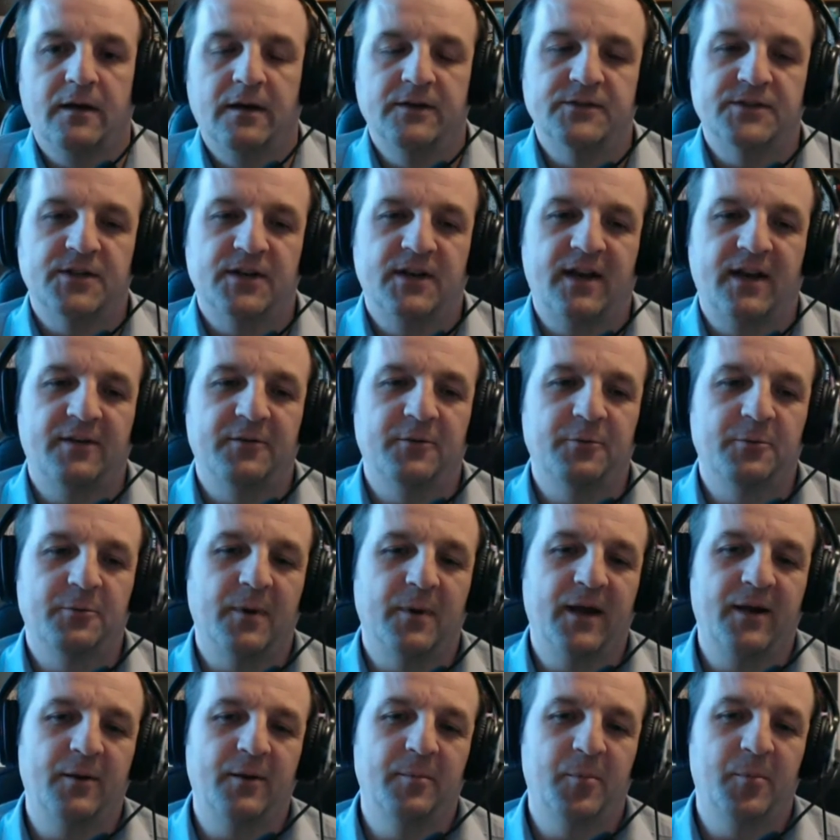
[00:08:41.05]
into how
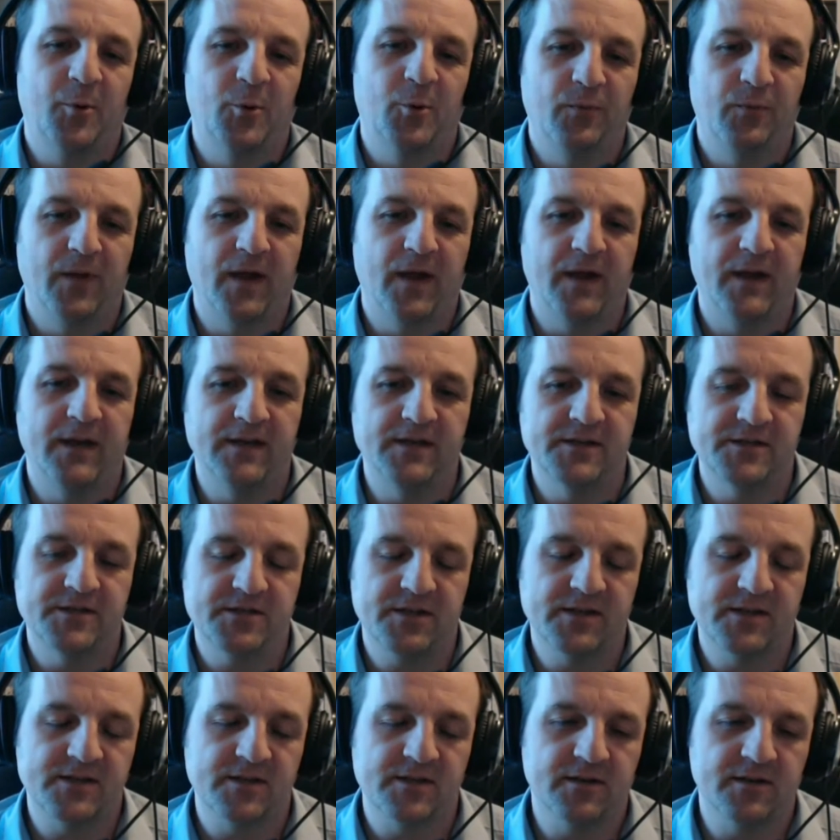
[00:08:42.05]
important that is.
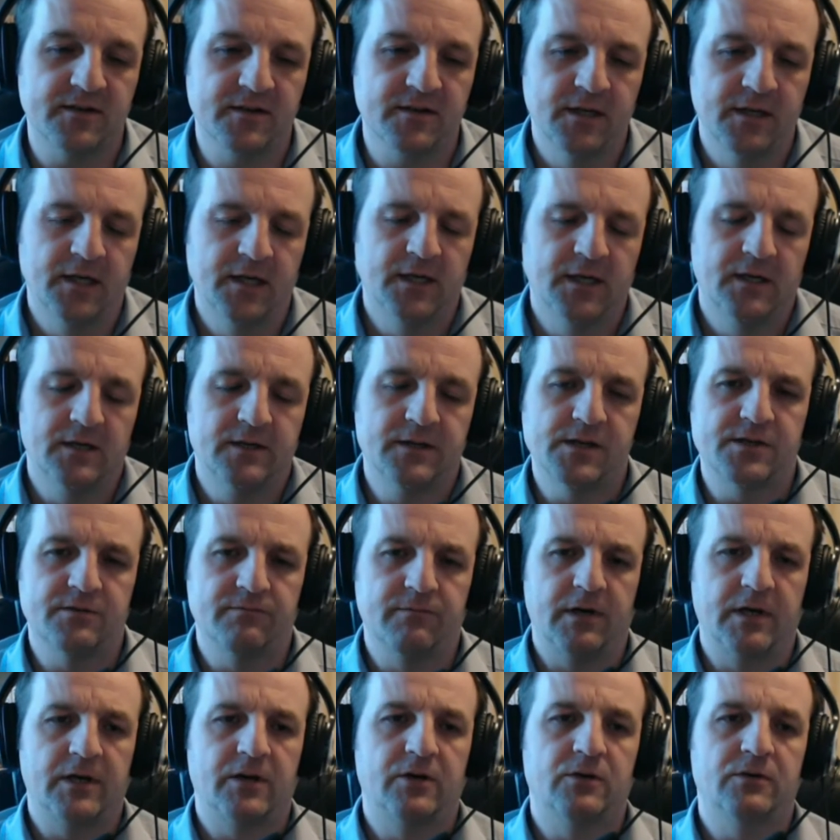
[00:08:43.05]
There's a
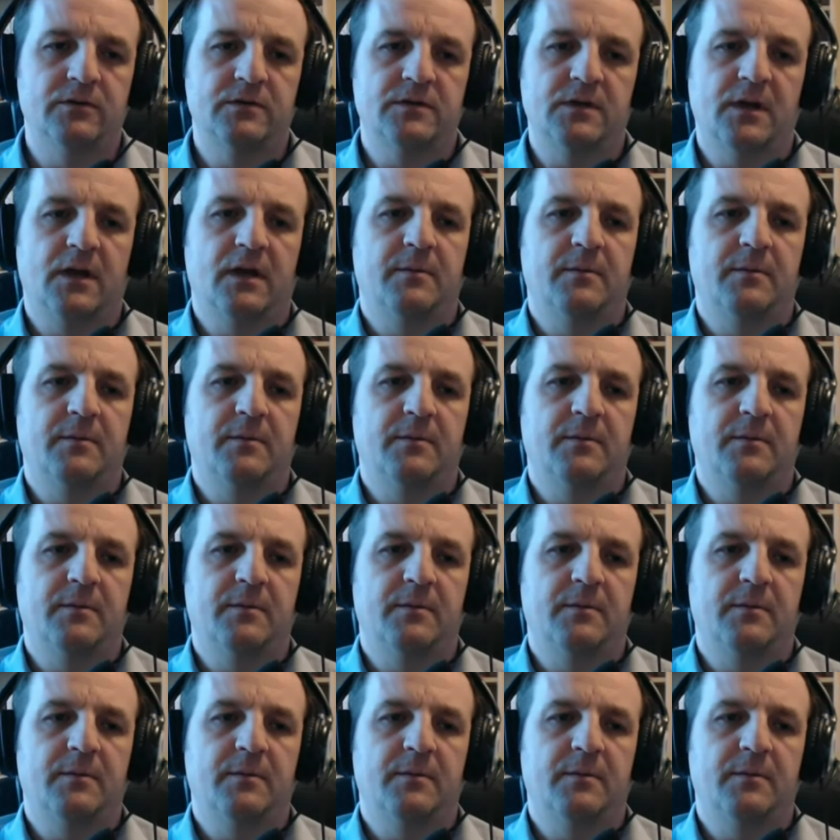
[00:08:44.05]
really good